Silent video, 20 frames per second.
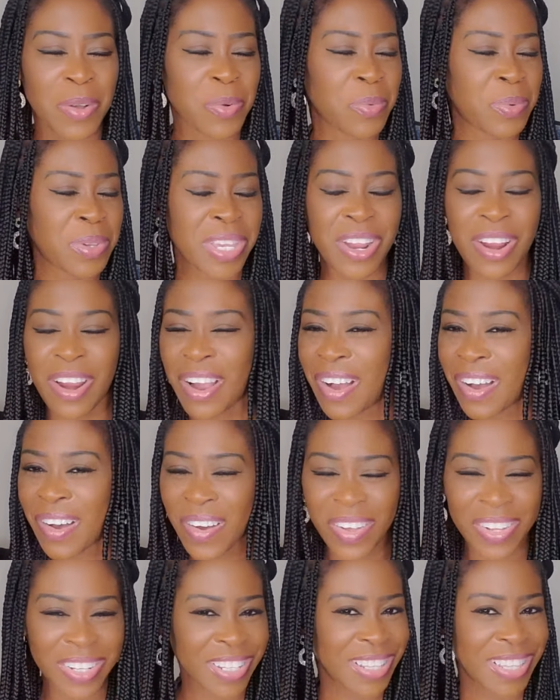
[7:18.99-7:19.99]
We are
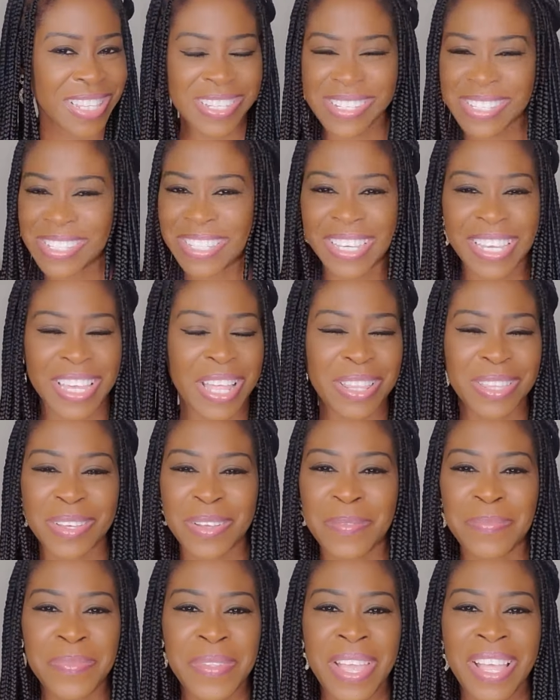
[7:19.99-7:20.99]
all in this
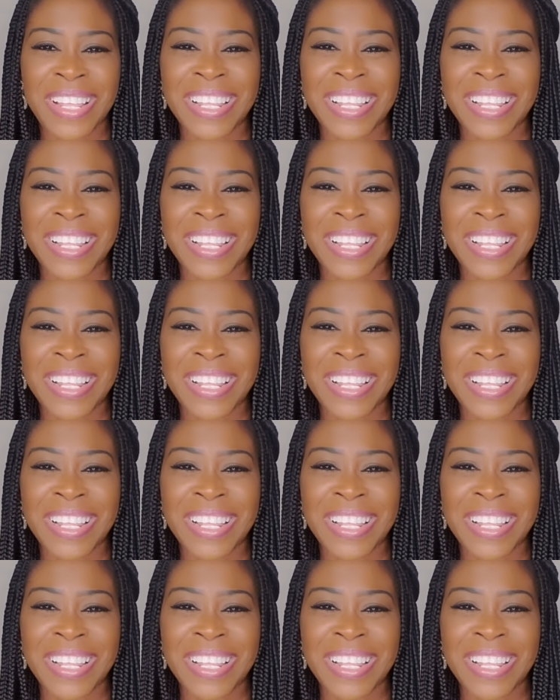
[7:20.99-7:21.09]
together.